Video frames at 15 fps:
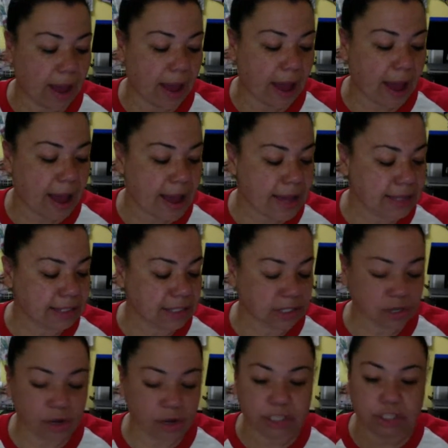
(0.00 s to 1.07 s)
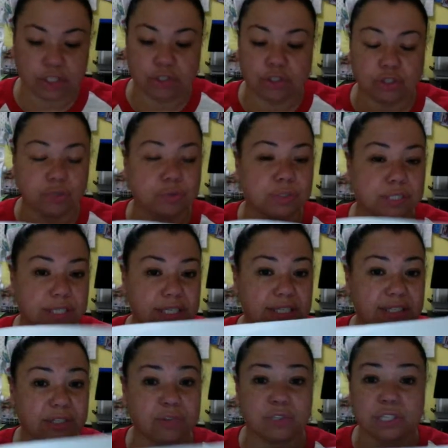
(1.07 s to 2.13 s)
I started to do
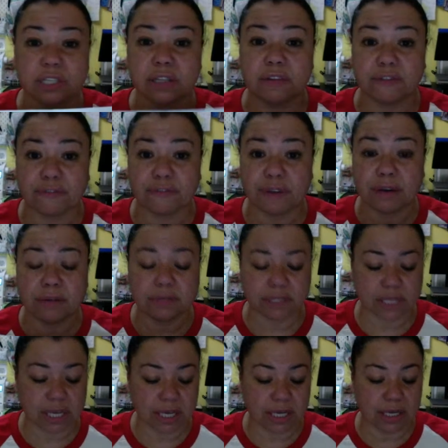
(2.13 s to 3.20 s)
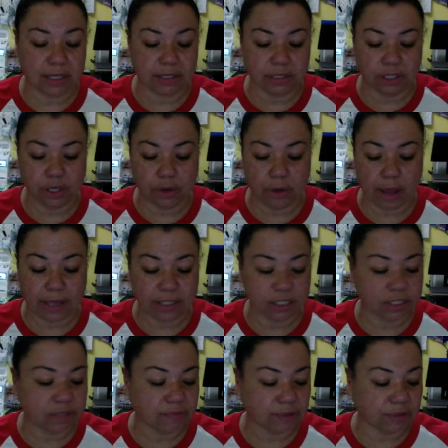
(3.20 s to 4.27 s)
this using the felt, and I
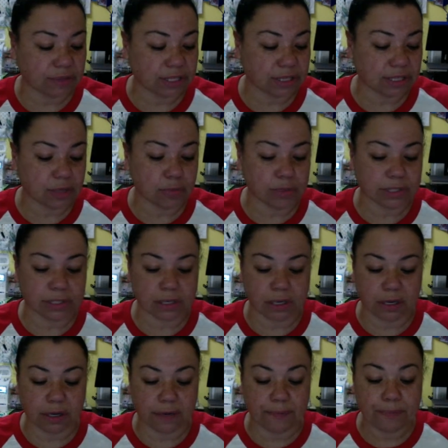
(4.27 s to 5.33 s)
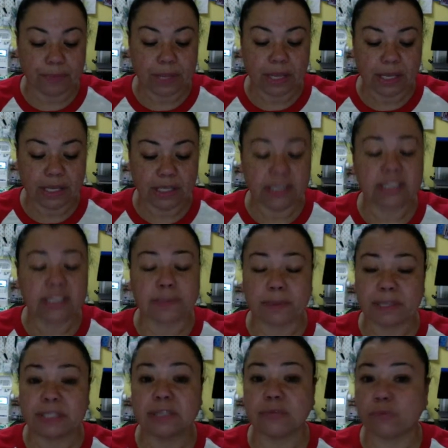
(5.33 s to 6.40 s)
just felt that it was a
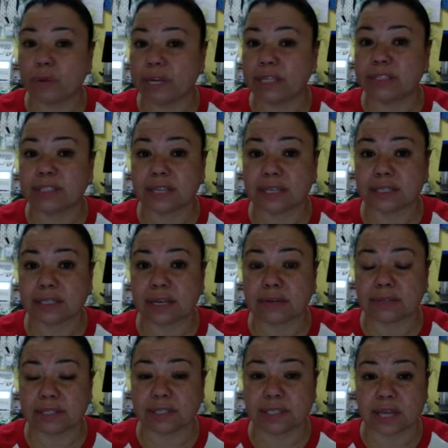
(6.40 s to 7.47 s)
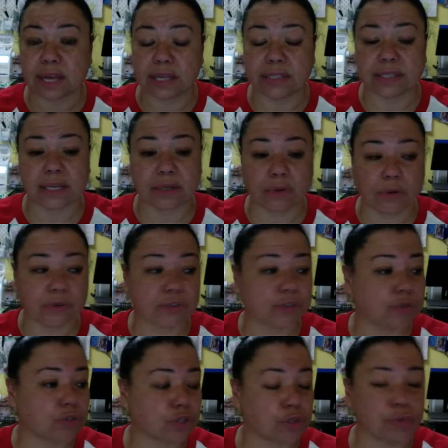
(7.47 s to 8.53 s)
inexpensive way to test out designs and also
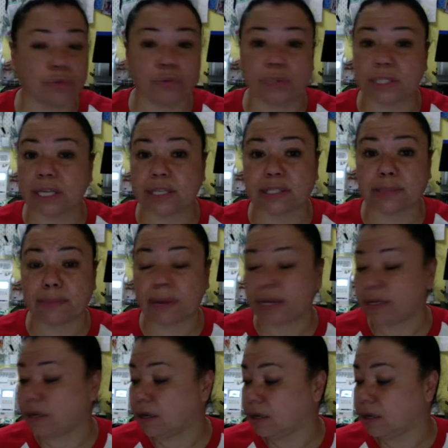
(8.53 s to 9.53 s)
to test my